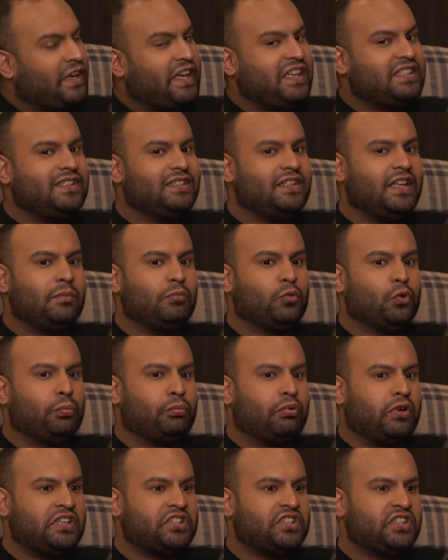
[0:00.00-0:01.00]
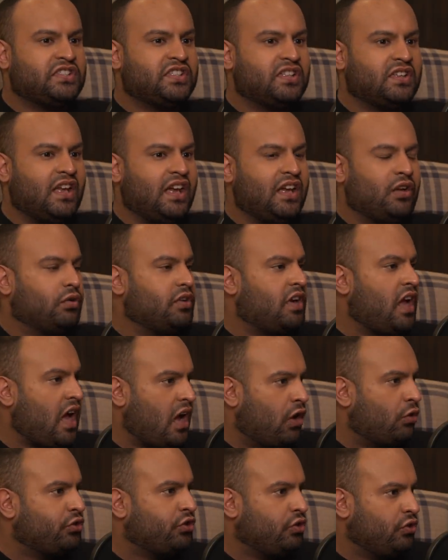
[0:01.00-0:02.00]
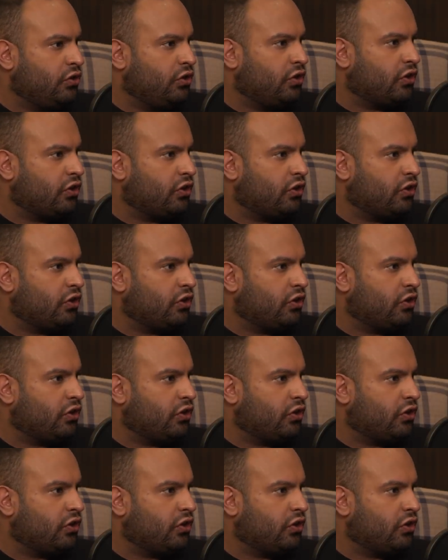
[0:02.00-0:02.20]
But isn't there more pressure today on how you